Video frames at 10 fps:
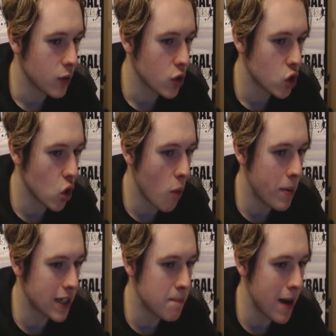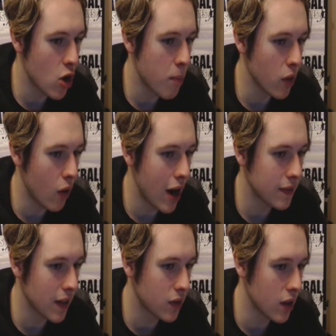Shaw picked it back up on the left
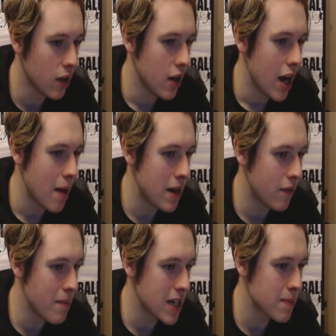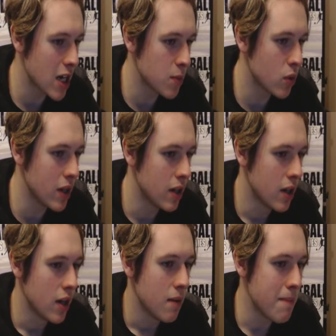after a bit of a mismatch between
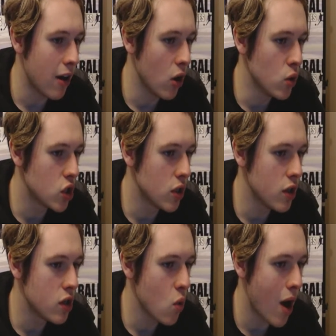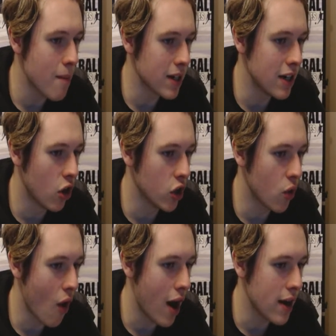Matt Lowton and Dwight McNeil on the
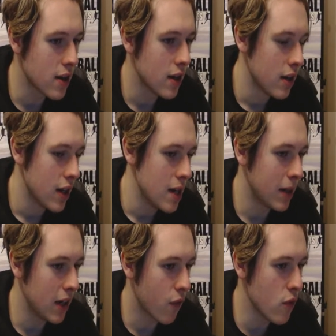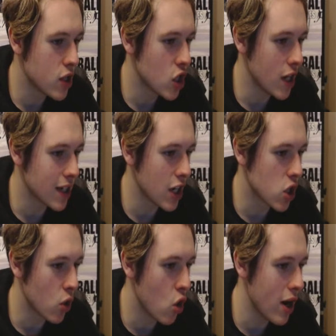right. He played it through to Jadon
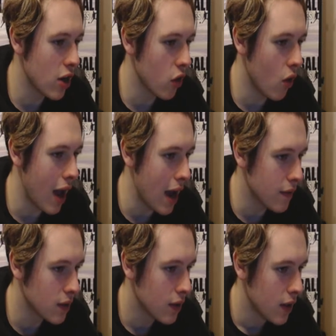Sancho, cutting on the left.